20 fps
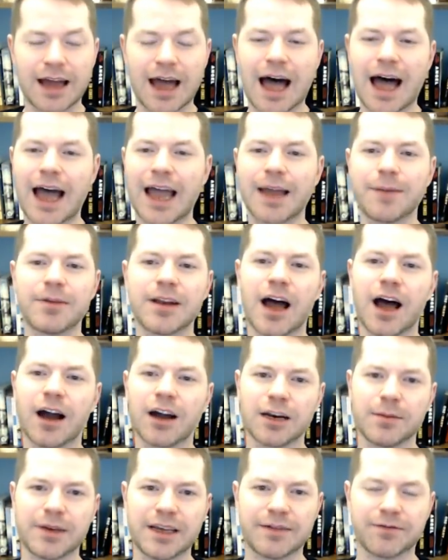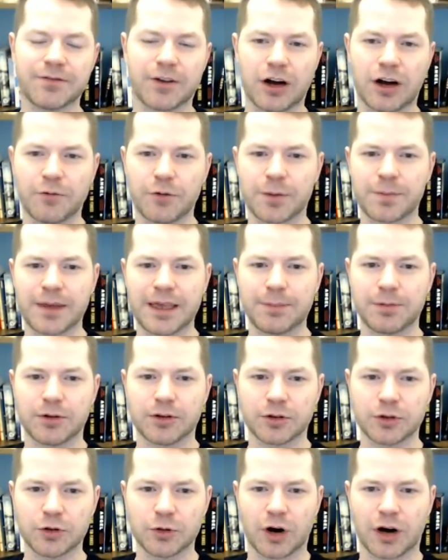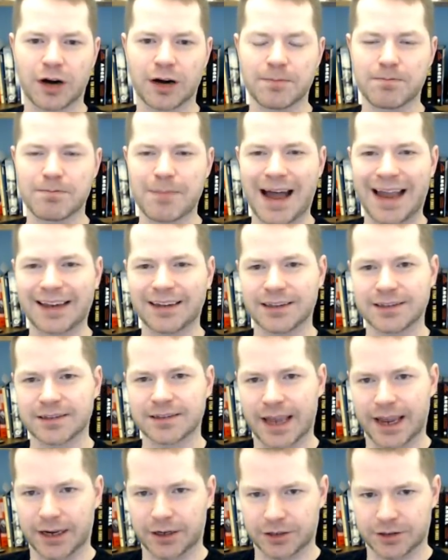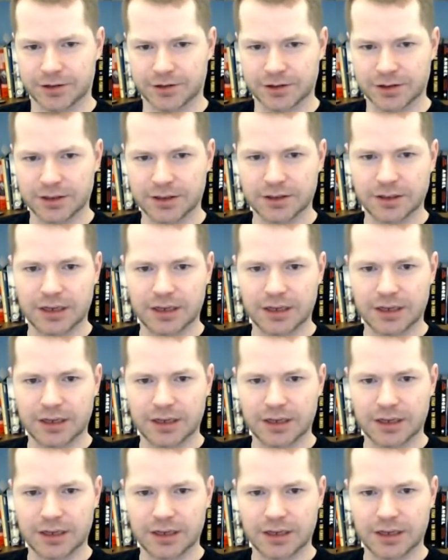I am not going to be involved with people who are mindless haters.